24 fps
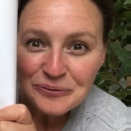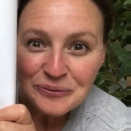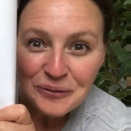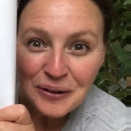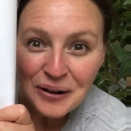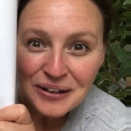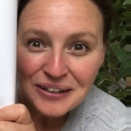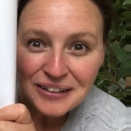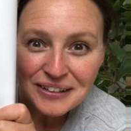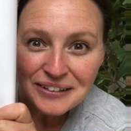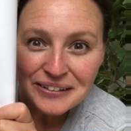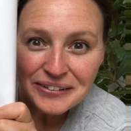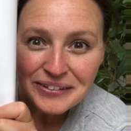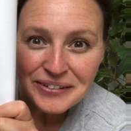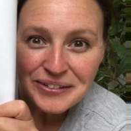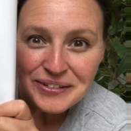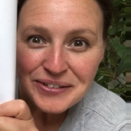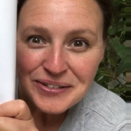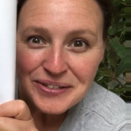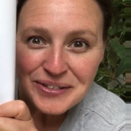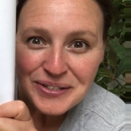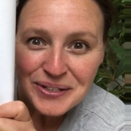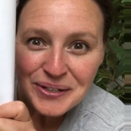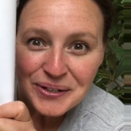1,
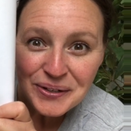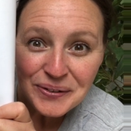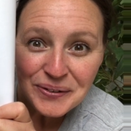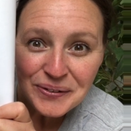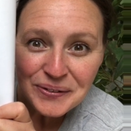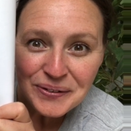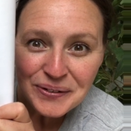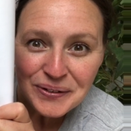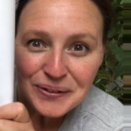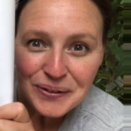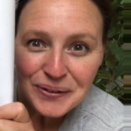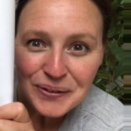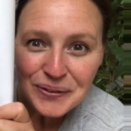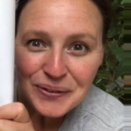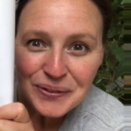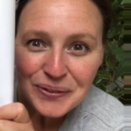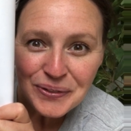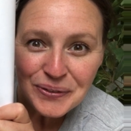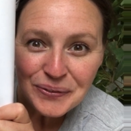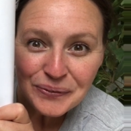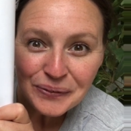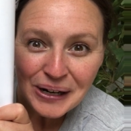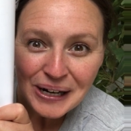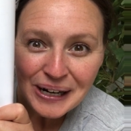2,
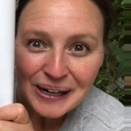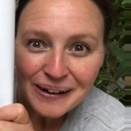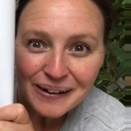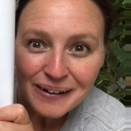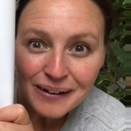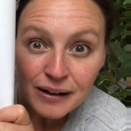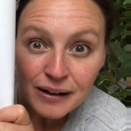3.